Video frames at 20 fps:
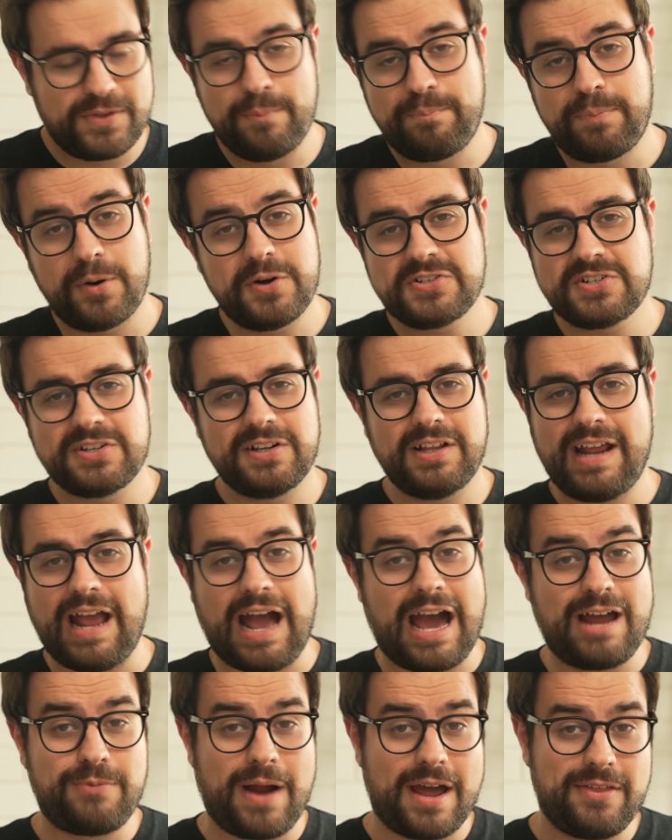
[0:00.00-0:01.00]
Personally,
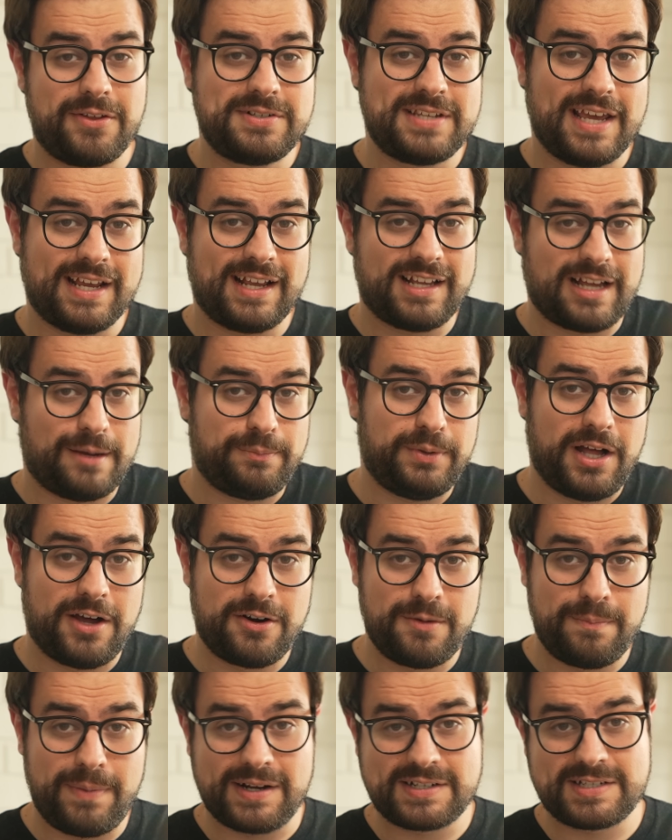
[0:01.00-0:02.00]
I'd rather take a couple
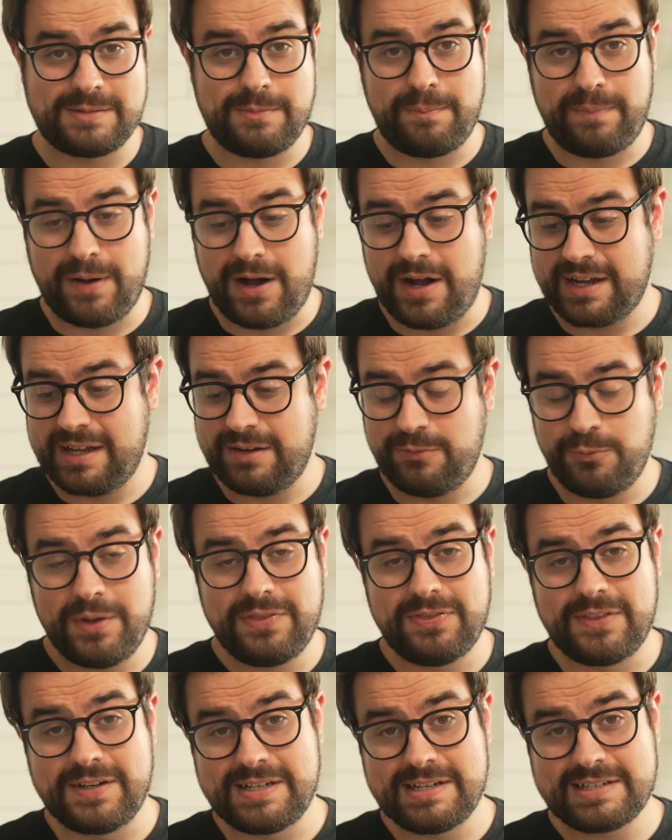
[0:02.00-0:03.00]
$100 in my pocket
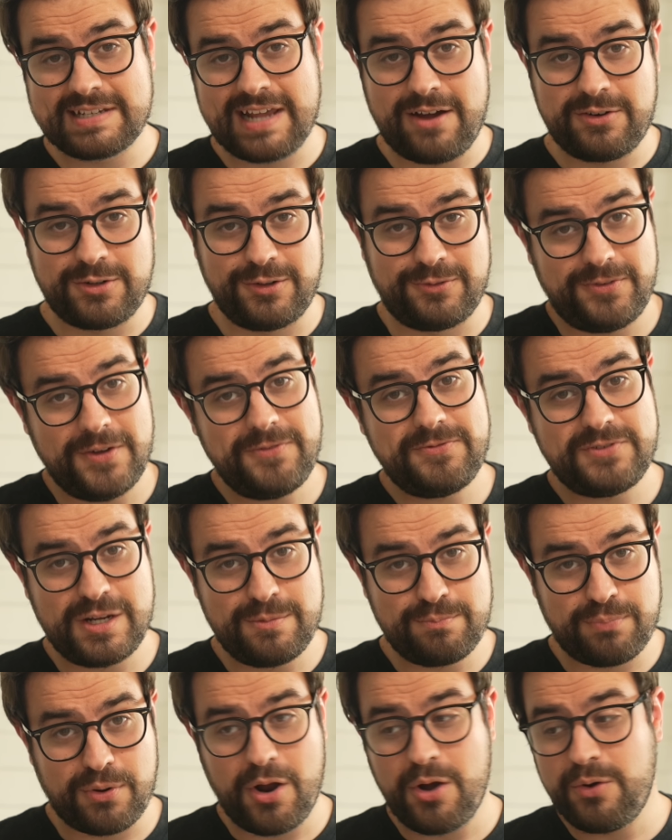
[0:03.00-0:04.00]
with the discounted
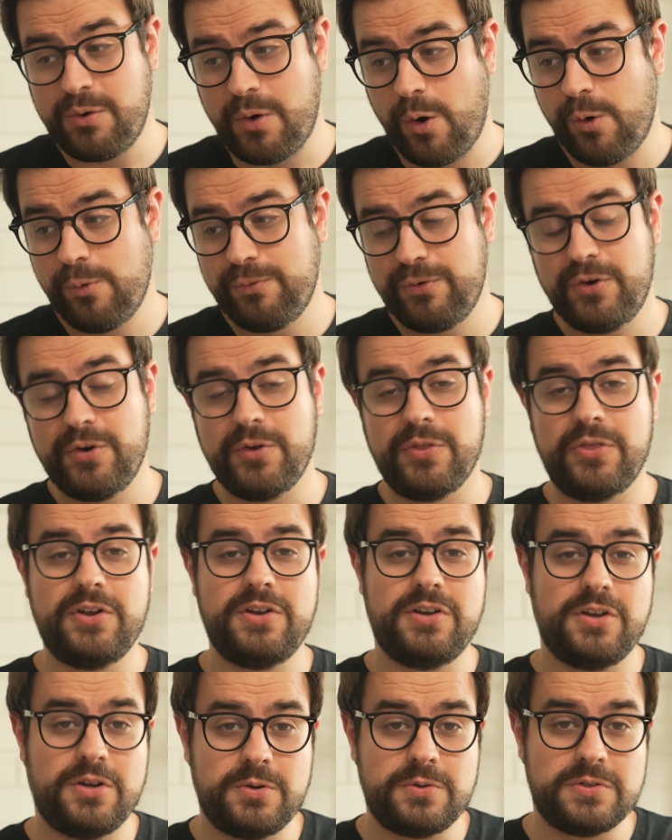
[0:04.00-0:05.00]
15 Pro over the
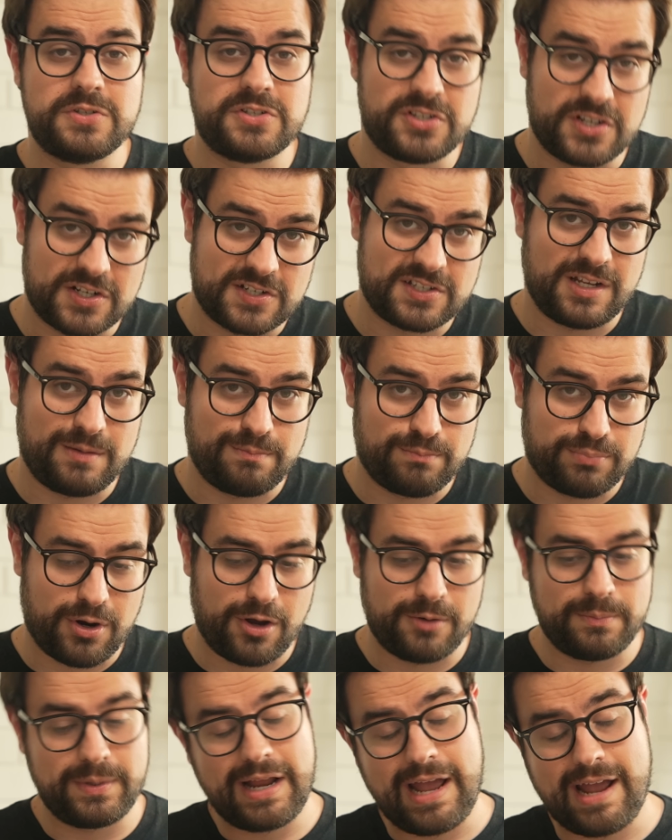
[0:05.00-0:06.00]
new 16
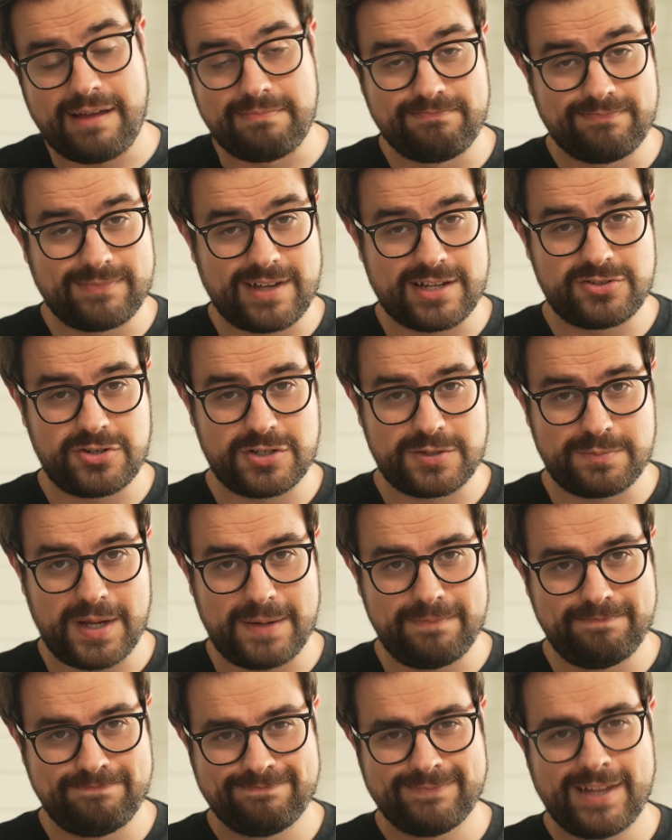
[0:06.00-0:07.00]
Pro, but hey, that's just me.
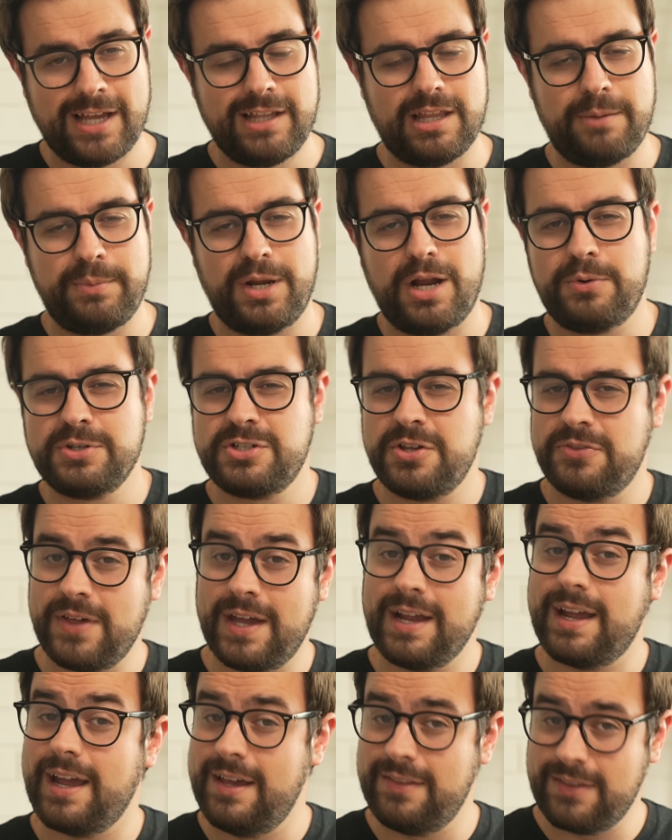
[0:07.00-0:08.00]
Let me know what you
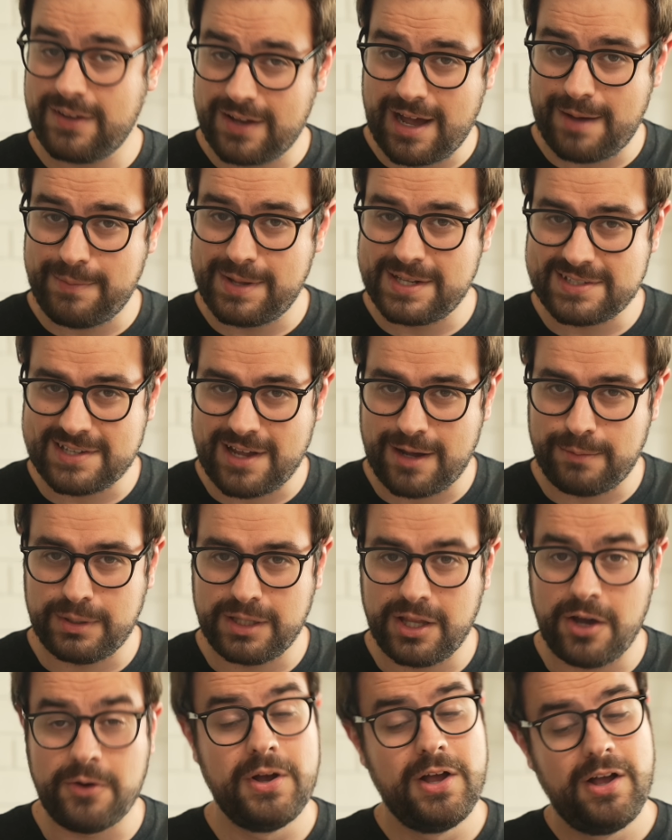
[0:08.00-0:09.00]
think in the comments down
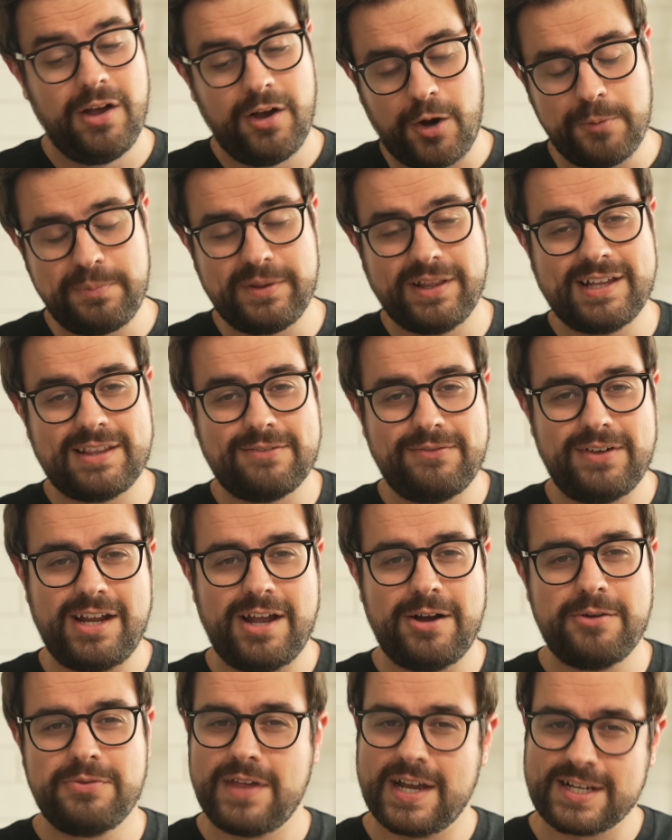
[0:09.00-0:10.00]
below. Hope you liked the
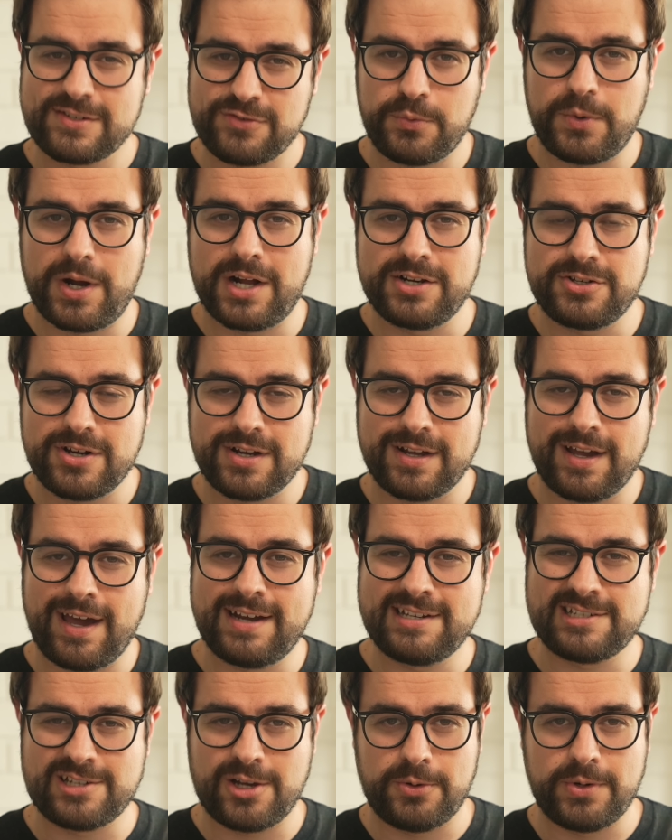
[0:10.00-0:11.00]
video, thanks for watching, and
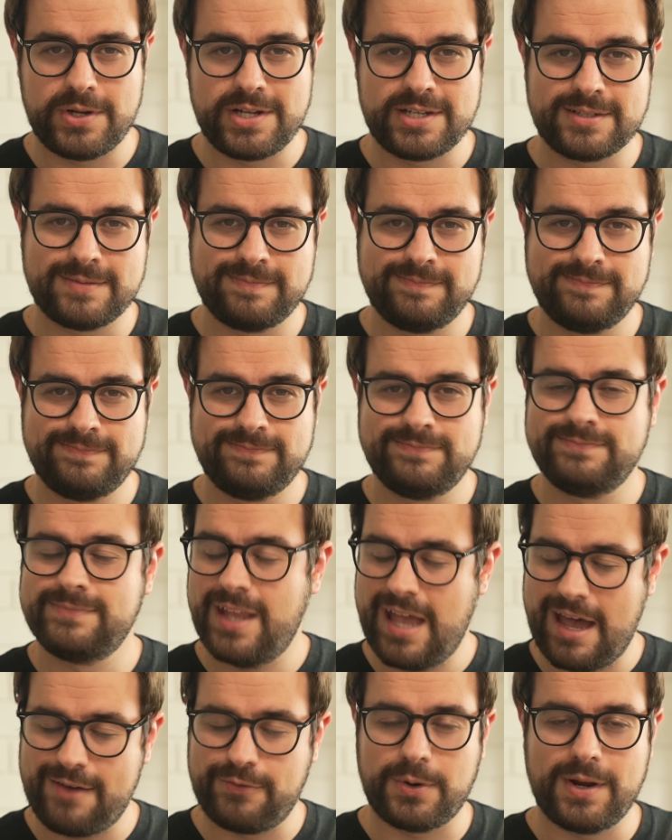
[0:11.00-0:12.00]
as always,
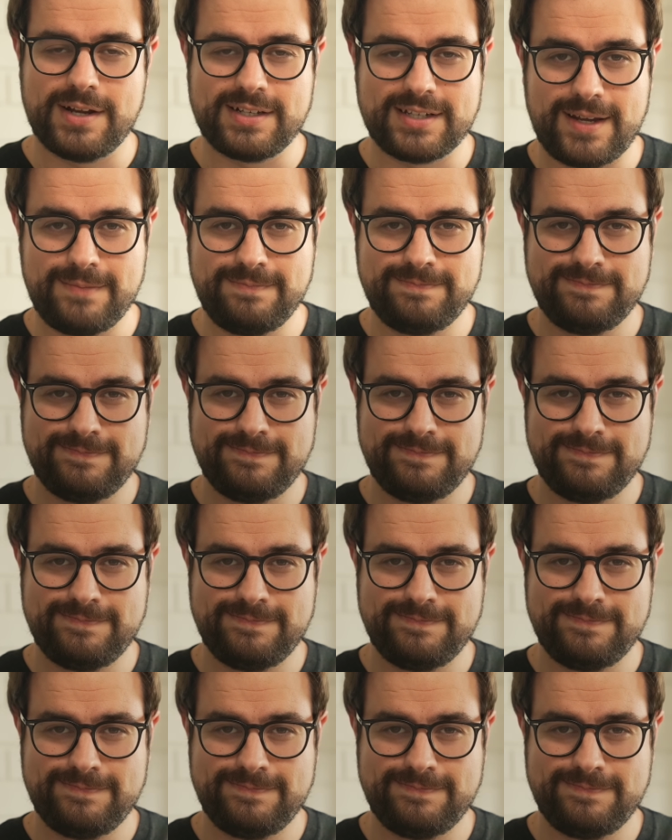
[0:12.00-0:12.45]
have a great day.